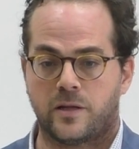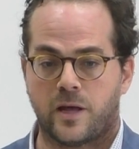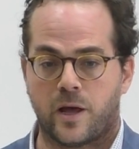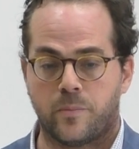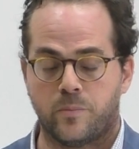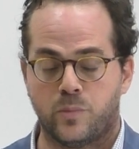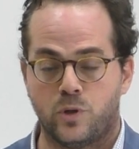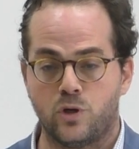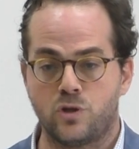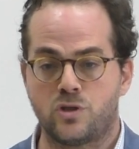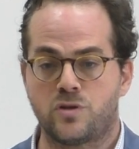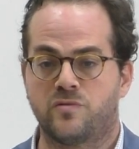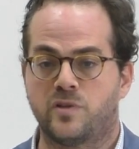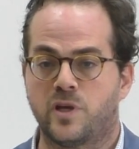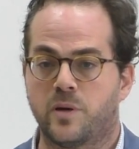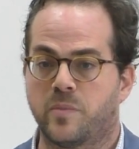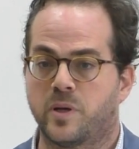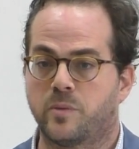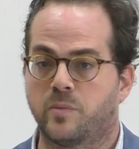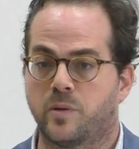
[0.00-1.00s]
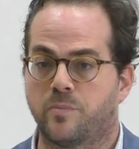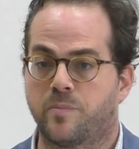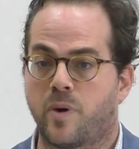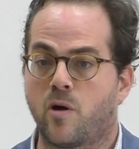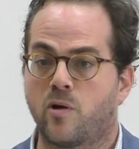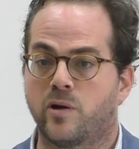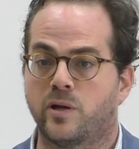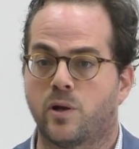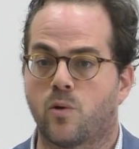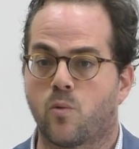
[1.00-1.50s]
abuse of the amendment
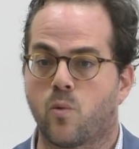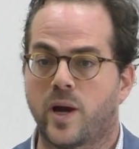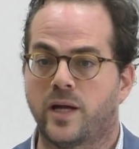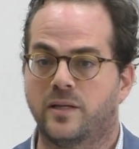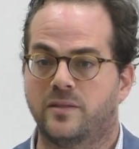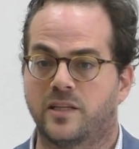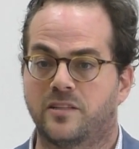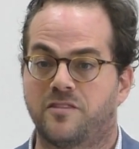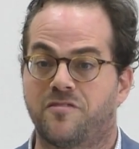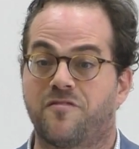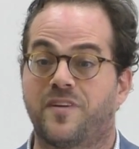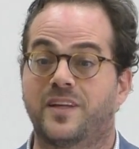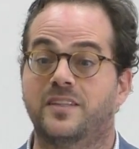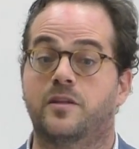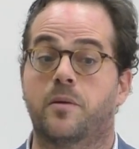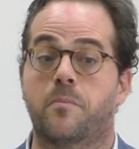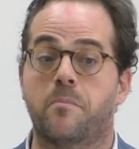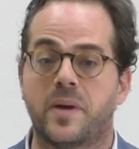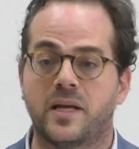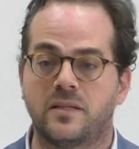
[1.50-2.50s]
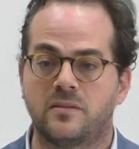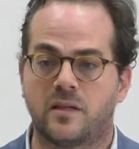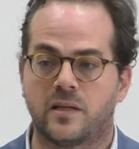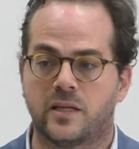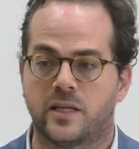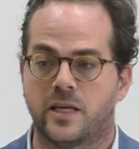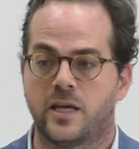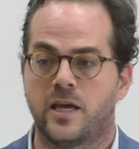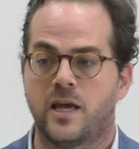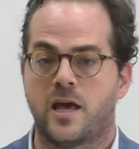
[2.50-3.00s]
power in a way that
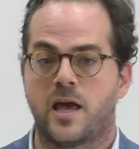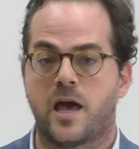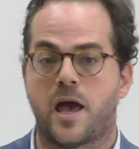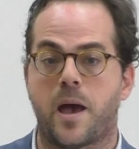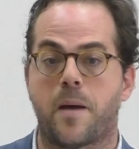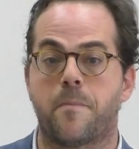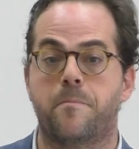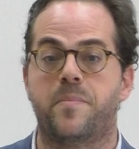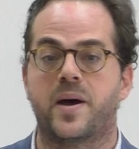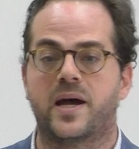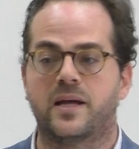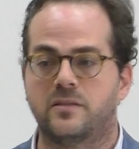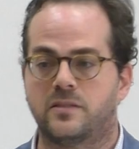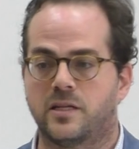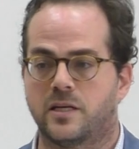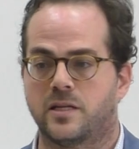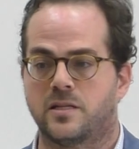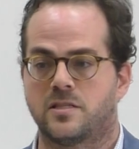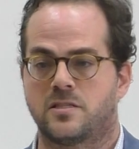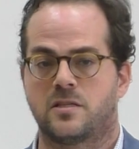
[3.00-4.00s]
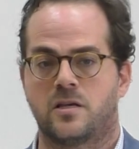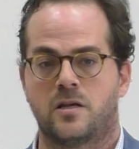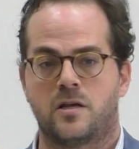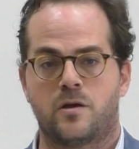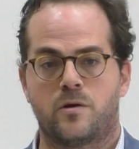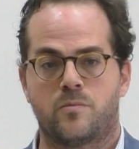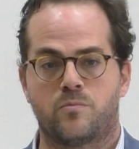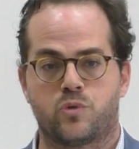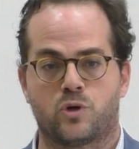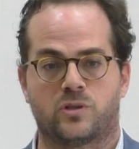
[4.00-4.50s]
fundamentally abandons
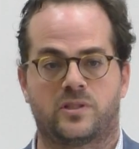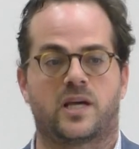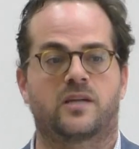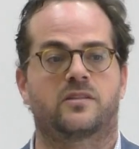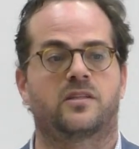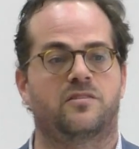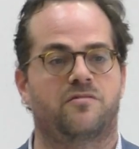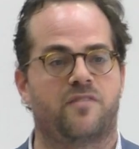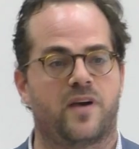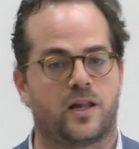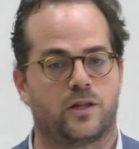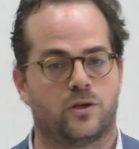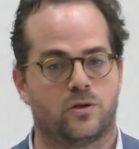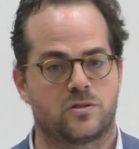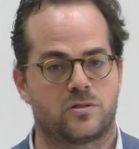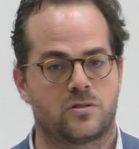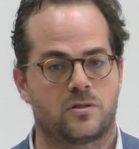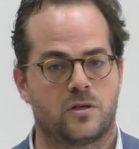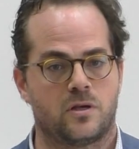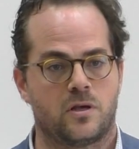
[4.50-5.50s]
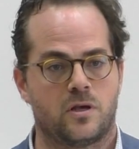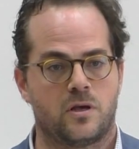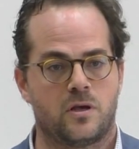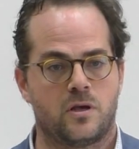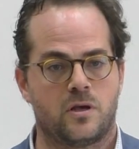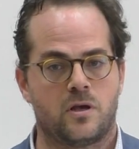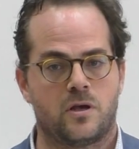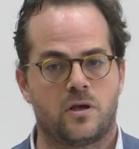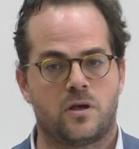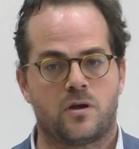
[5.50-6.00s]
protected values.
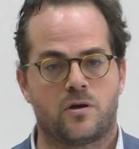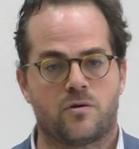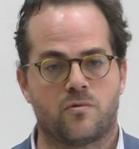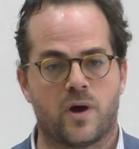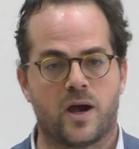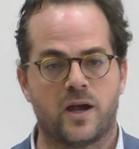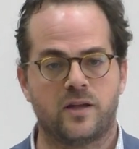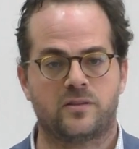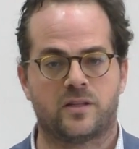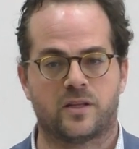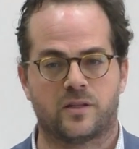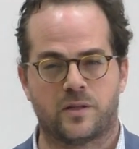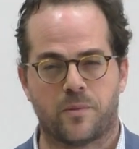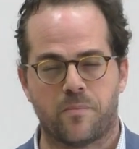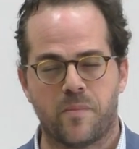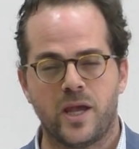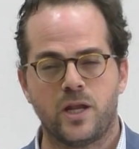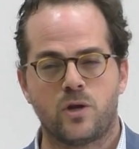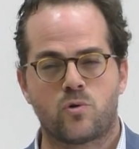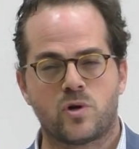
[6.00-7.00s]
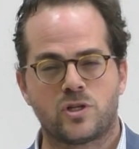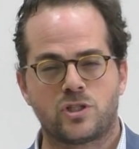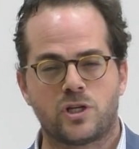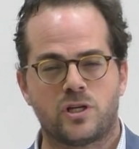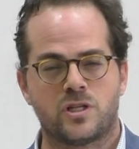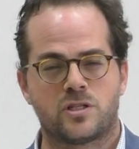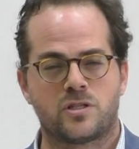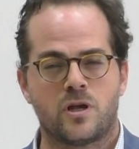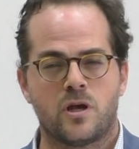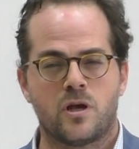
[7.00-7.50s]
Right? The main
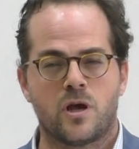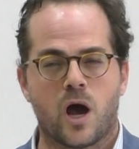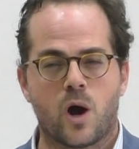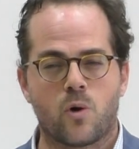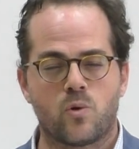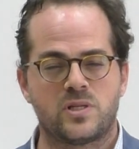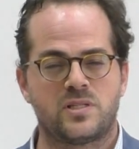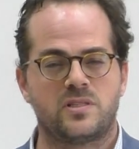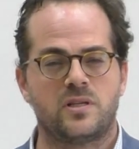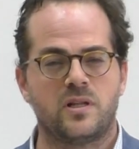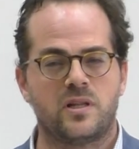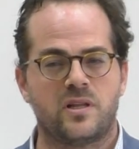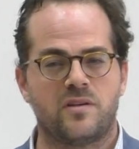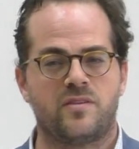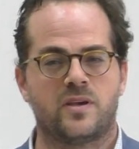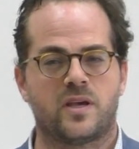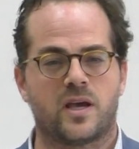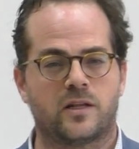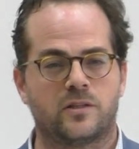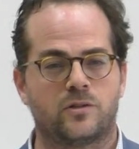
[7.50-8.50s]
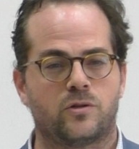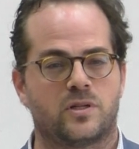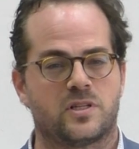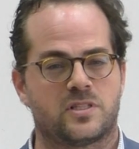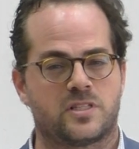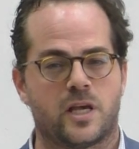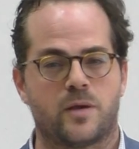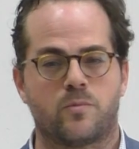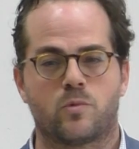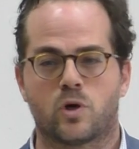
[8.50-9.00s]
question is, are we still living under the
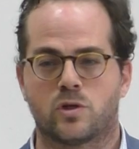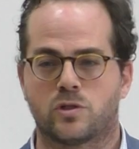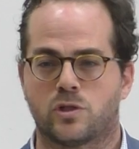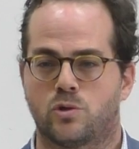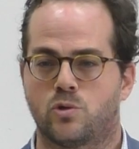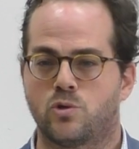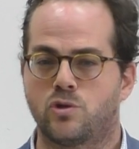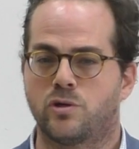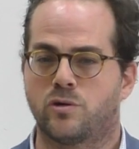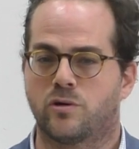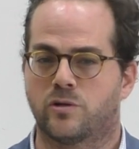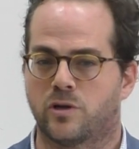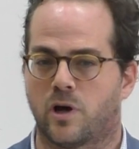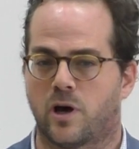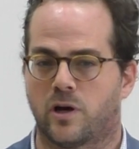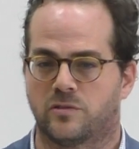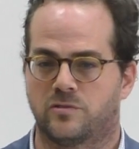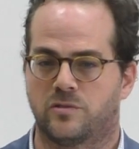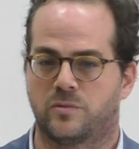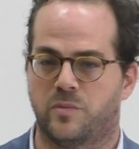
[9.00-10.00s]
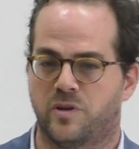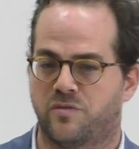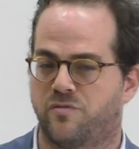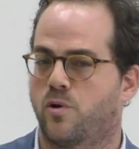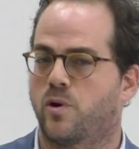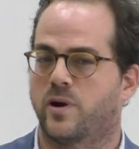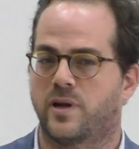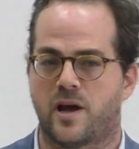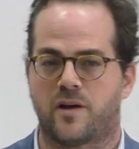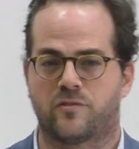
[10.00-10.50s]
same constitution or not,
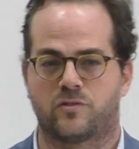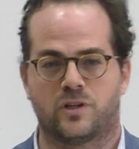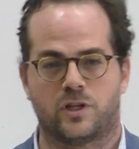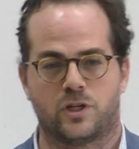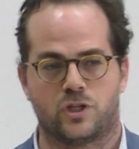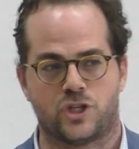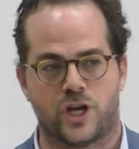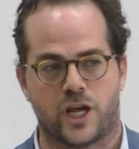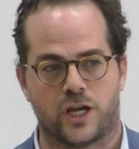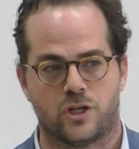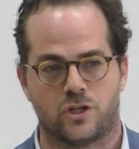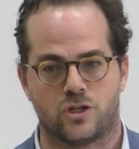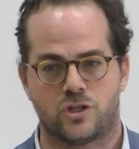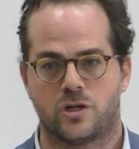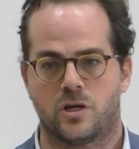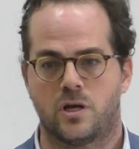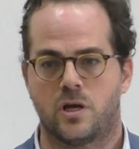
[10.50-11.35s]
before and after the change?